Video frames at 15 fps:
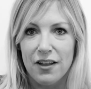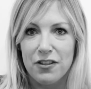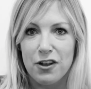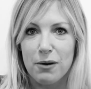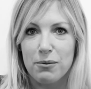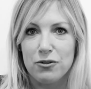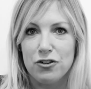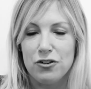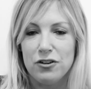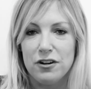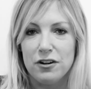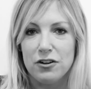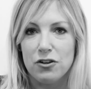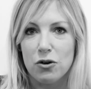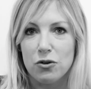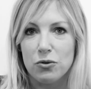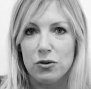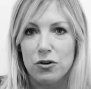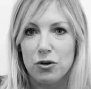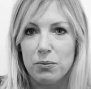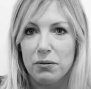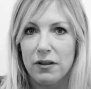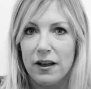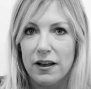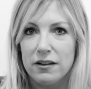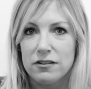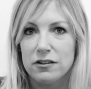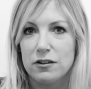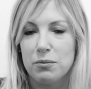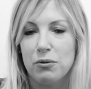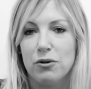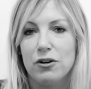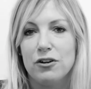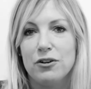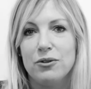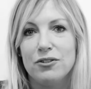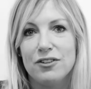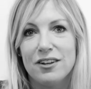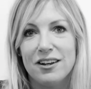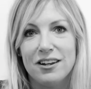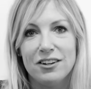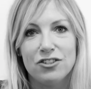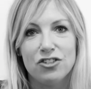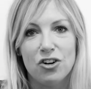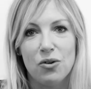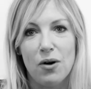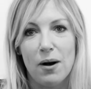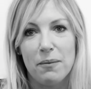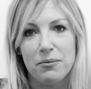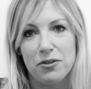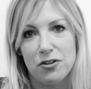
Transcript: the opportunity to go to a new place, explore a new city, show up,